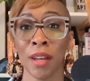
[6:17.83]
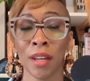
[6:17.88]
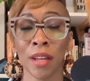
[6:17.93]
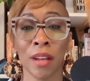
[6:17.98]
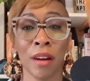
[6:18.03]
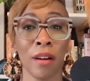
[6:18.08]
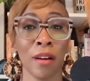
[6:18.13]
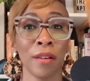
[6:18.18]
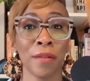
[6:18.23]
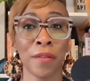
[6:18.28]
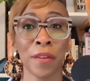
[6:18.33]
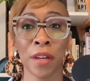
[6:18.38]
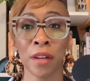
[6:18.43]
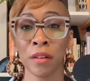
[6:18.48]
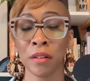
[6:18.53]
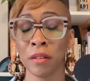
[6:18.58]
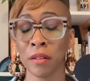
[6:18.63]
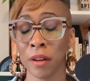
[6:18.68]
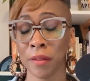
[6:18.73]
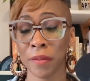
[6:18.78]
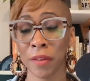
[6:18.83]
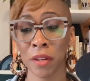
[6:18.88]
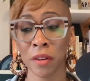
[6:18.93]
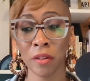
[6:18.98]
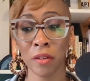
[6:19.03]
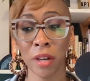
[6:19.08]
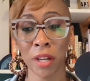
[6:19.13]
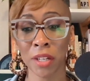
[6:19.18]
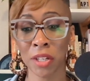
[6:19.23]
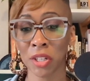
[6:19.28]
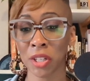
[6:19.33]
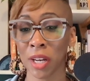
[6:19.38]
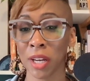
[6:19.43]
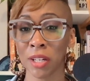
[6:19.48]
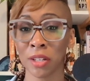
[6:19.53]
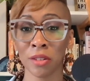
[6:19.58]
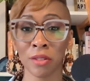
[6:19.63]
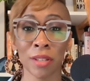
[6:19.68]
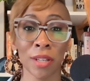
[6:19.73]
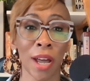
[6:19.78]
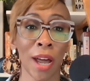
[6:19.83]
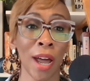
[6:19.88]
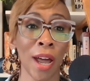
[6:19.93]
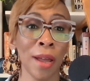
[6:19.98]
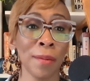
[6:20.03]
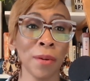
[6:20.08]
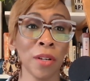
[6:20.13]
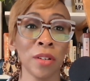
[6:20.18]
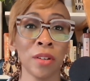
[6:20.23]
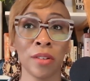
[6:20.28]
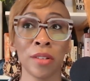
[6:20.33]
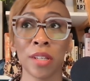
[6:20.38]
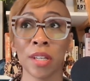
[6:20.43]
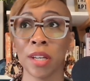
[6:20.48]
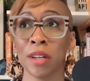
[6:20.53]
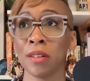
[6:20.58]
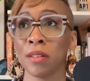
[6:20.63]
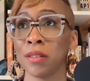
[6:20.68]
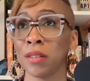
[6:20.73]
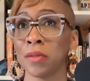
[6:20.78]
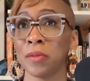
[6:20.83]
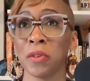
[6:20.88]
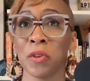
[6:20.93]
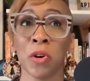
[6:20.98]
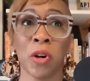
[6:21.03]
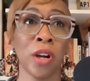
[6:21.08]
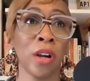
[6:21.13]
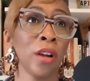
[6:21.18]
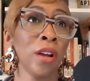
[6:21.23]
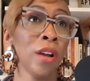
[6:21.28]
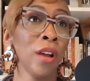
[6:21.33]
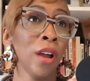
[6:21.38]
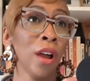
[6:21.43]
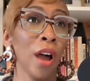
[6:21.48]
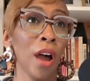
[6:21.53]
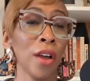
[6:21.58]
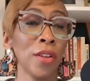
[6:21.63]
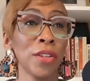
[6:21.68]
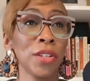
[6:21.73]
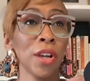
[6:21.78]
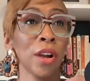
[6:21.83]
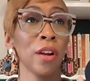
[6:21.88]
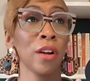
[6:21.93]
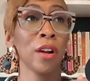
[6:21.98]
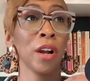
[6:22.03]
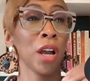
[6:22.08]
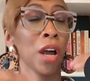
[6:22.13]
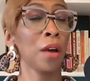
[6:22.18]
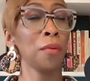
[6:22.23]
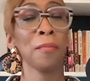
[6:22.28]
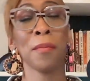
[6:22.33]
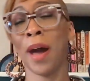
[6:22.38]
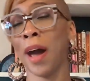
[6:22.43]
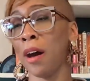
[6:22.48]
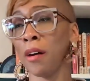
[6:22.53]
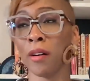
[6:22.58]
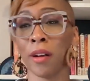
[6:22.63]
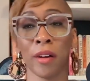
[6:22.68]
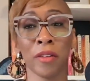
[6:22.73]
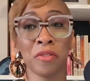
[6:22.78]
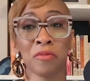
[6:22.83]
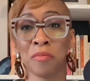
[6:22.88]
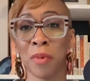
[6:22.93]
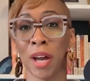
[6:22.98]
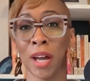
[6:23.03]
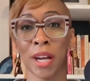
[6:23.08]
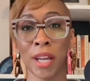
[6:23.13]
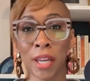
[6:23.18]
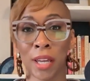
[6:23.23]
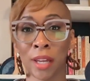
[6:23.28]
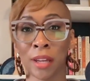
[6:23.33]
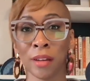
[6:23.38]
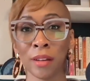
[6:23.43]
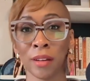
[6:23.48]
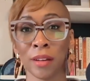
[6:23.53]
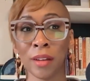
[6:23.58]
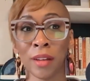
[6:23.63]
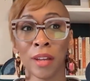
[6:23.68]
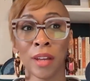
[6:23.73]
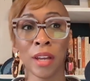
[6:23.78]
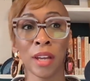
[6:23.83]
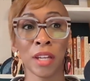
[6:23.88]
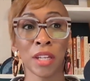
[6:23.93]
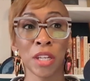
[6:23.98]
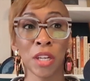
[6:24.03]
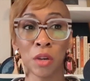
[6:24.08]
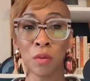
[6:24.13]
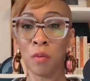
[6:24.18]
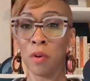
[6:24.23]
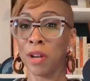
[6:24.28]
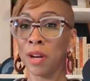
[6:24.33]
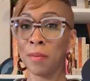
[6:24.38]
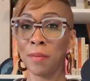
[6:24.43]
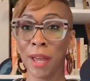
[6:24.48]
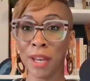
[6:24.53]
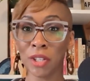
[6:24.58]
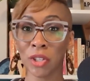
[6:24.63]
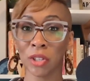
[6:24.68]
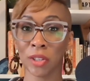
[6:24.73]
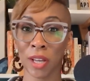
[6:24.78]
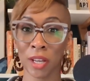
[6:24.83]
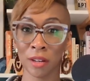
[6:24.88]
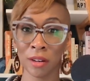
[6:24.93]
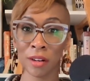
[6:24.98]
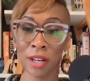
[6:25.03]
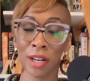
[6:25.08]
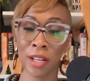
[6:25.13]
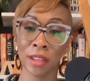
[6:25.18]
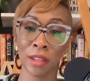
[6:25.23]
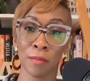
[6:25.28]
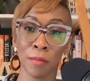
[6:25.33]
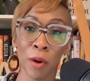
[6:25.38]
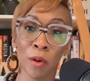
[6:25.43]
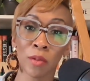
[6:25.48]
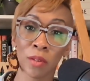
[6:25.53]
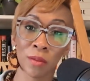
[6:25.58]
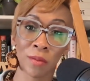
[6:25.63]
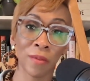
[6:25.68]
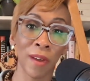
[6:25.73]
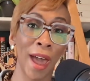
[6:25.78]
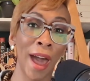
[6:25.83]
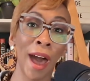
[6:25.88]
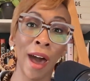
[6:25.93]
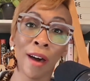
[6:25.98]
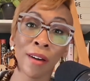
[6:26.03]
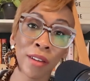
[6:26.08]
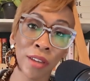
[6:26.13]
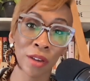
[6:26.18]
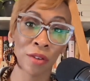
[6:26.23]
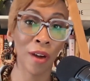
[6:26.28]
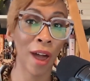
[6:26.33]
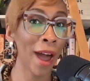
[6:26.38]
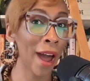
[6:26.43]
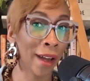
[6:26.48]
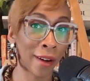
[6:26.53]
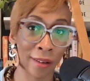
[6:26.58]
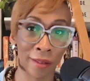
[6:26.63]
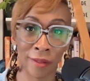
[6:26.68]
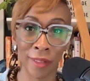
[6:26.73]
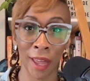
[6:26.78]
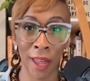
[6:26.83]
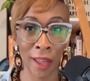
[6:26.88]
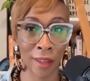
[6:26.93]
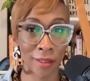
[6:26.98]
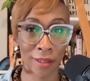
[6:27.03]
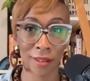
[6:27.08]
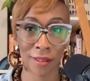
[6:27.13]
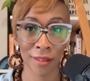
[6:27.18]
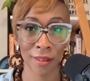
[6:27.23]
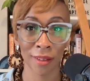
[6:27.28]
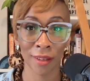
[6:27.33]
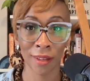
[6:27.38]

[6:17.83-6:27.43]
If you exchange your time or your skills for a certain amount of money, you want to make sure that you're getting the most value out of that.